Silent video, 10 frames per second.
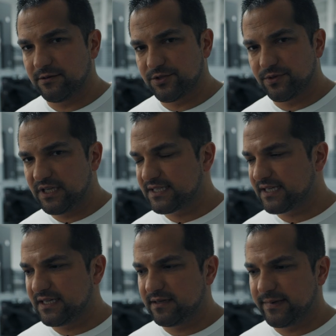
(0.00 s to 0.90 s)
was really
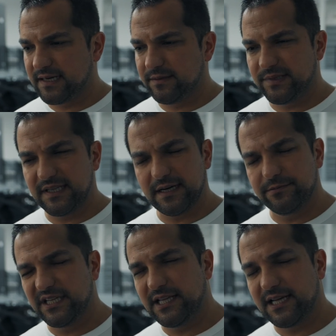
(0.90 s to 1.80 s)
excited about it, but then I
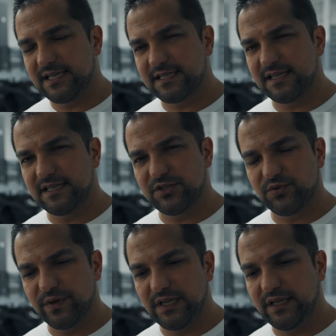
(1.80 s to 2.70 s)
realized it's
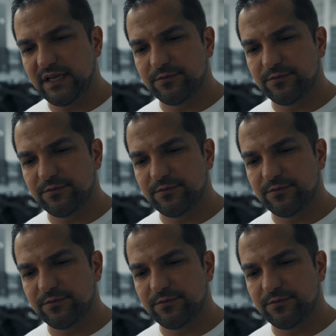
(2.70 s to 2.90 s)
really